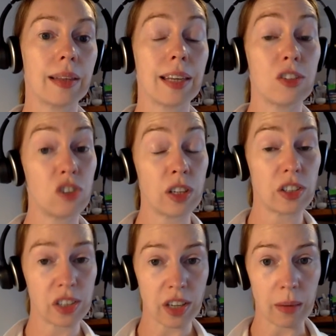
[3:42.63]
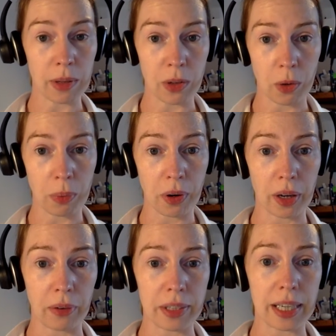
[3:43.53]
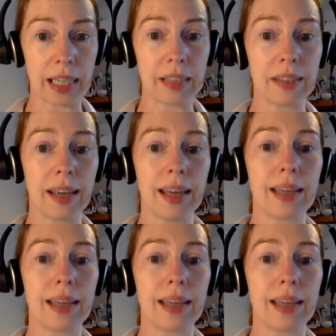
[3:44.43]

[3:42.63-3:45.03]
They should determine your priorities,